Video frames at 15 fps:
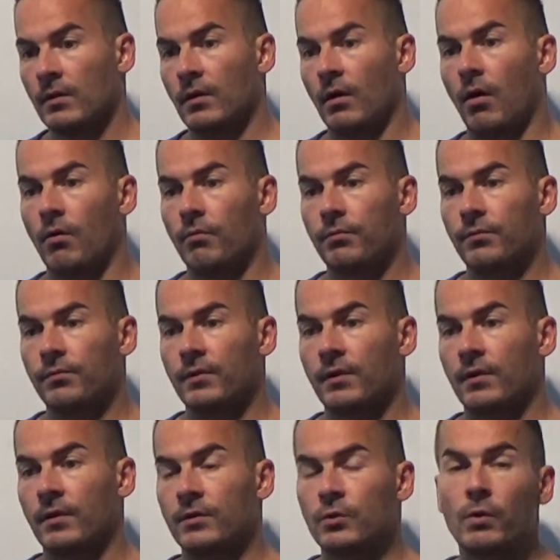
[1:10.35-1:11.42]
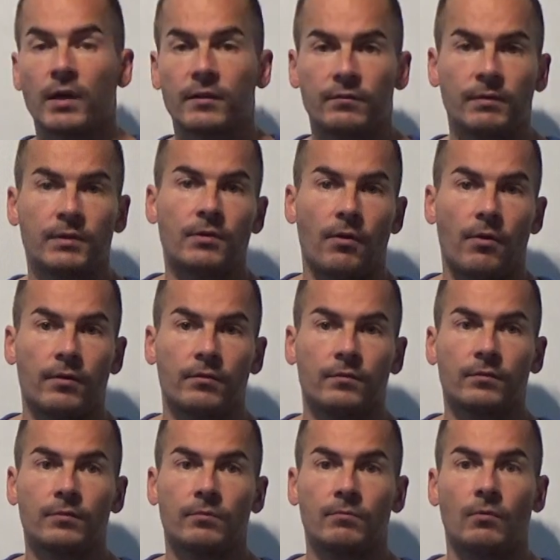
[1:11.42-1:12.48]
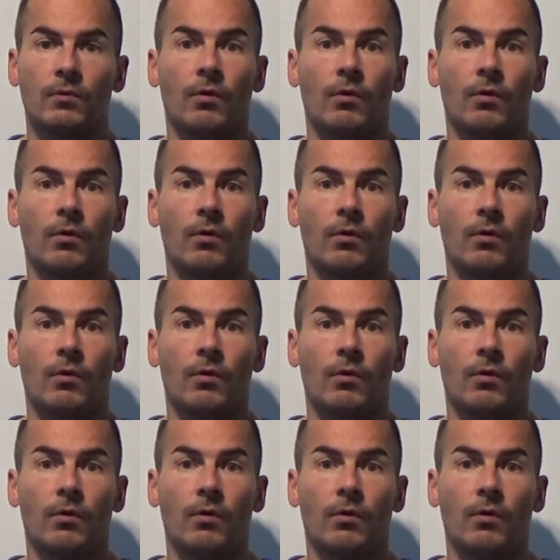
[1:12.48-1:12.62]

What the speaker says: of US returns,